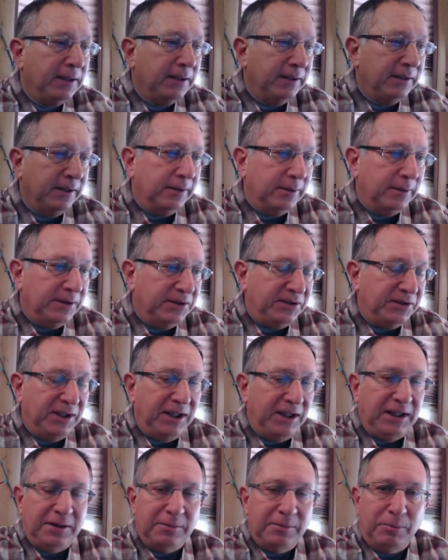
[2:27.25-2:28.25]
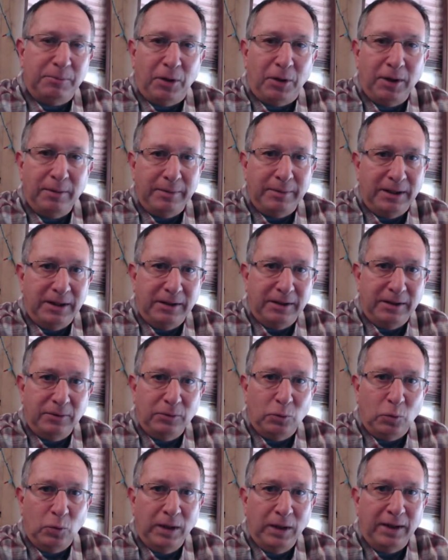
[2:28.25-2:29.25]
there is a compartment
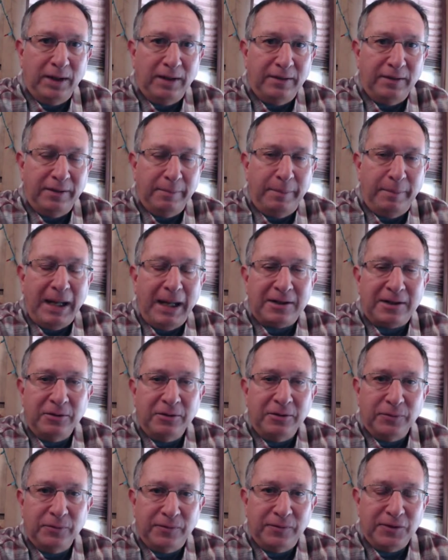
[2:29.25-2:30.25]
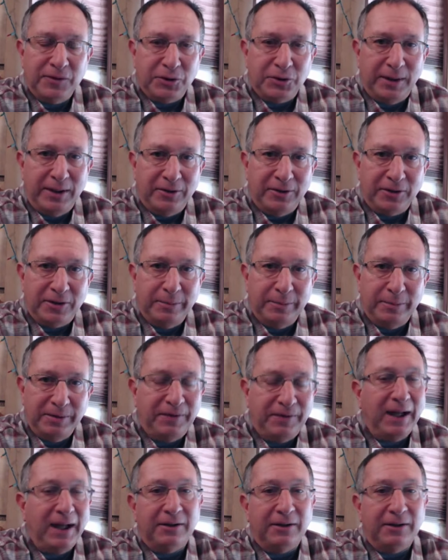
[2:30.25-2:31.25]
where the back of the refrigerator can be
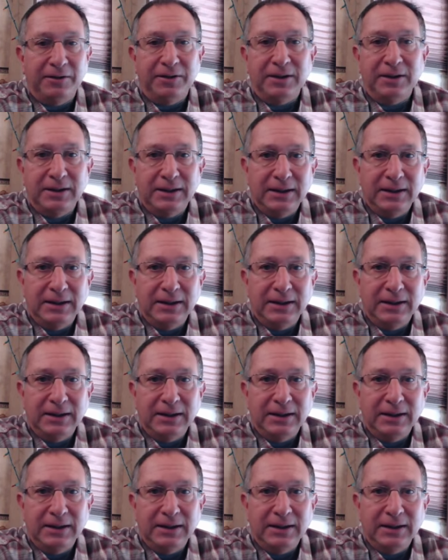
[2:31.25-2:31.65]
found.